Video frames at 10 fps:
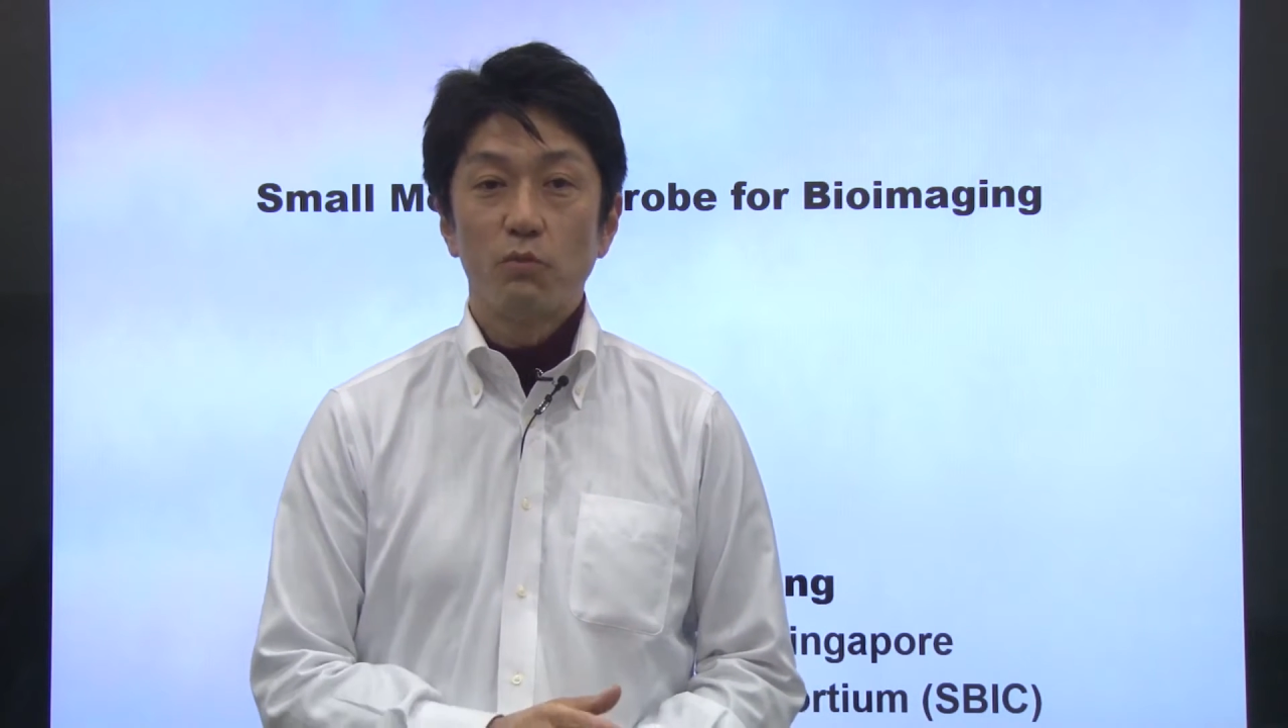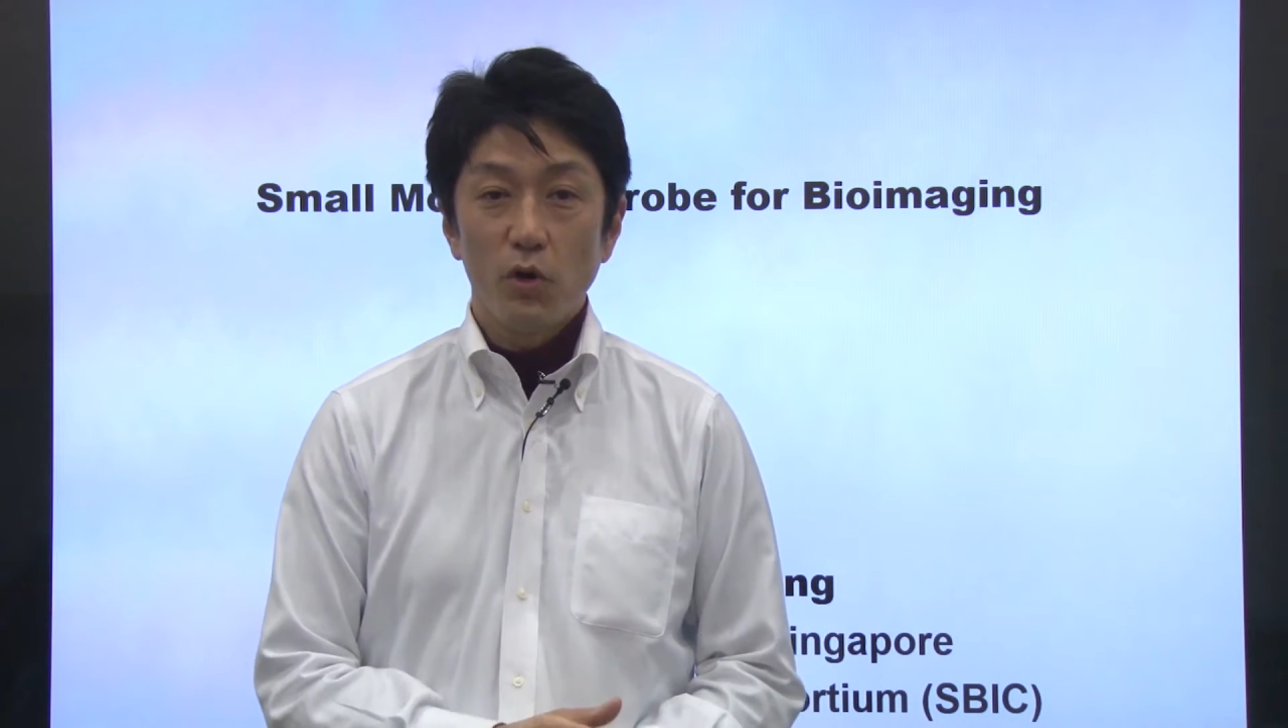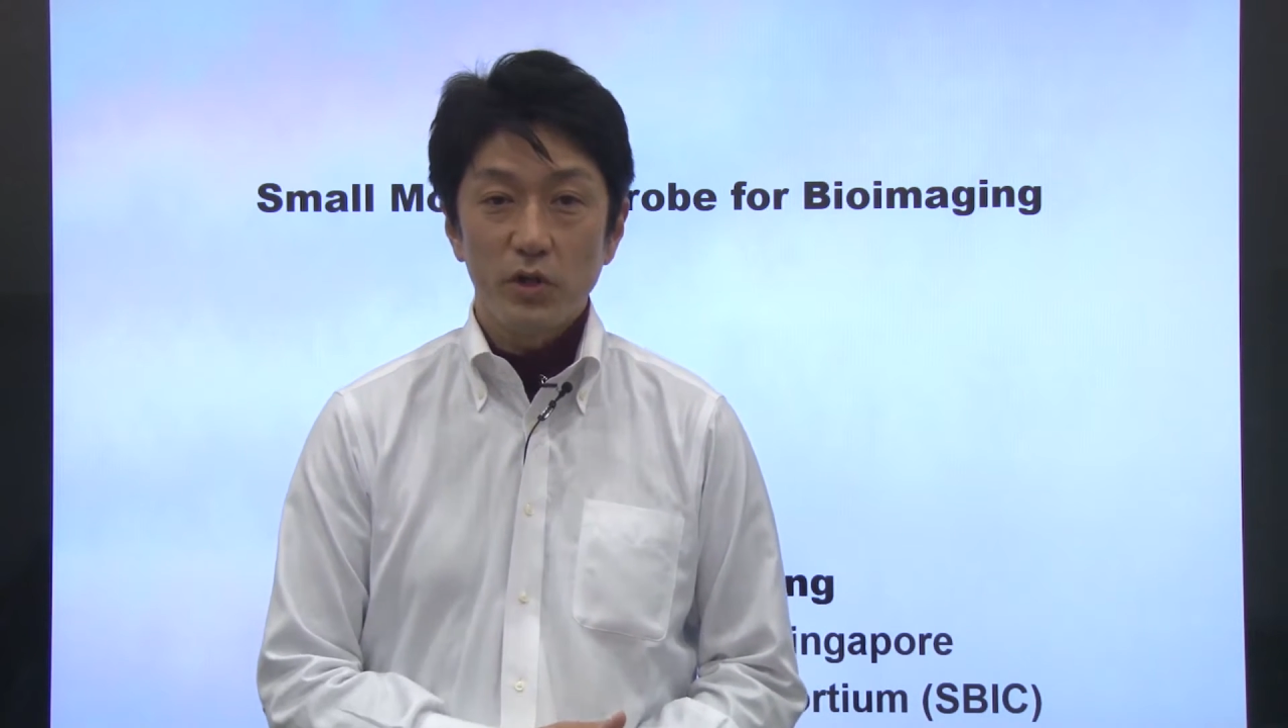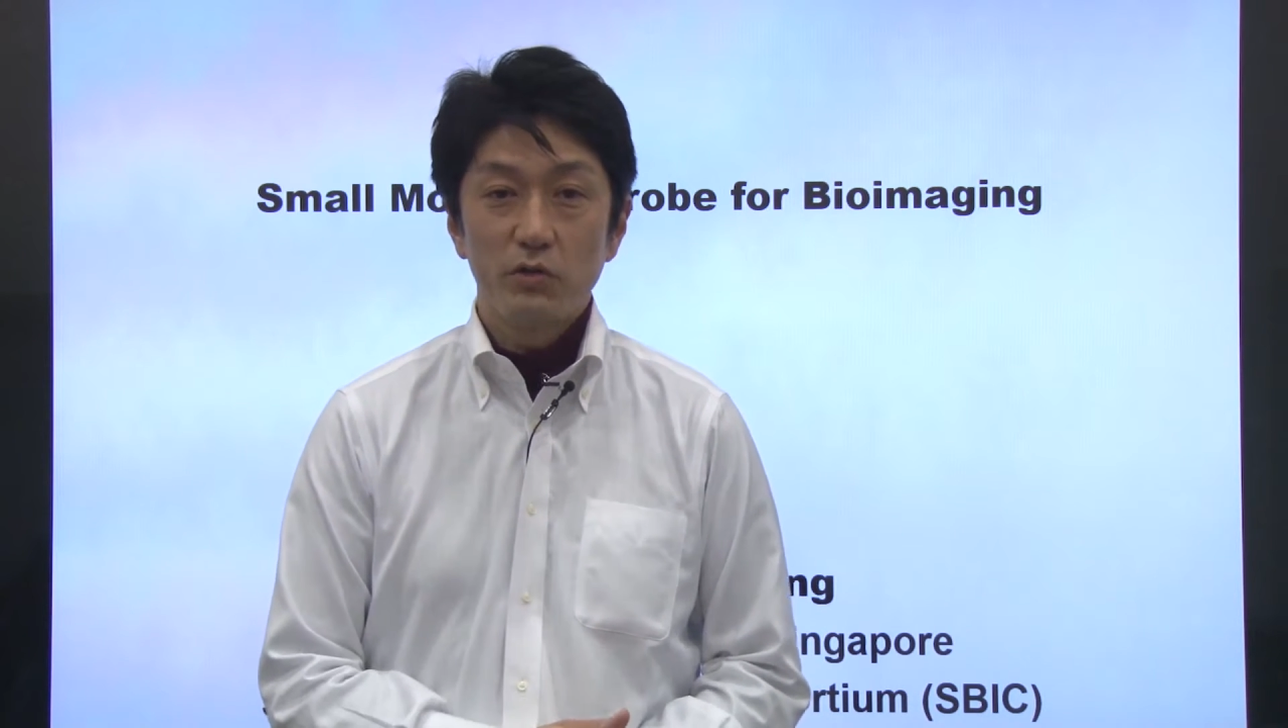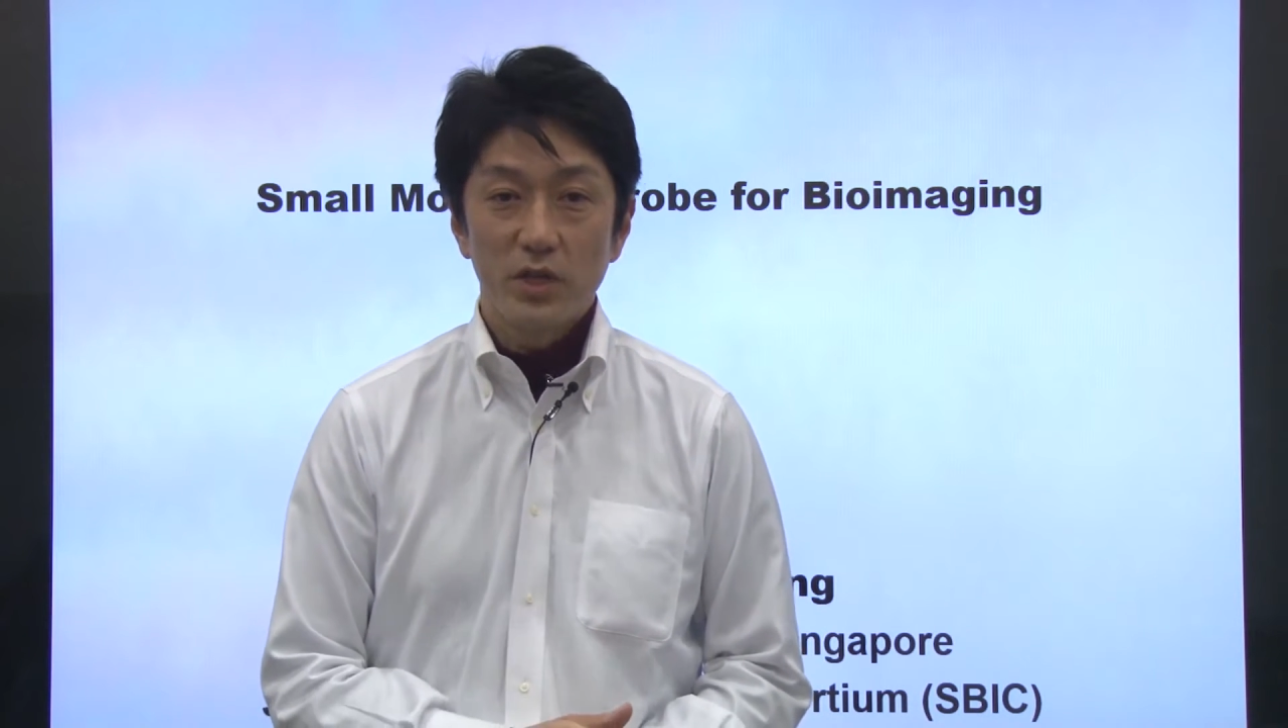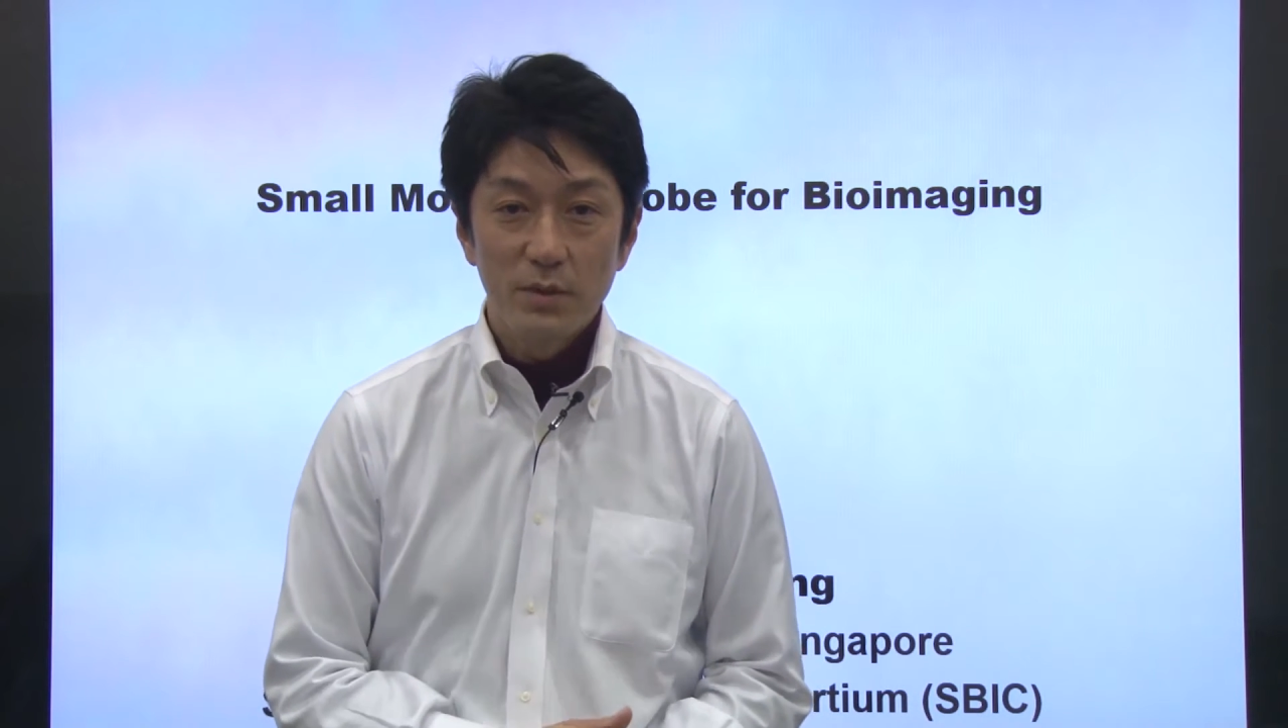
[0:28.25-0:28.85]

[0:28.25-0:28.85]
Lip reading: molecule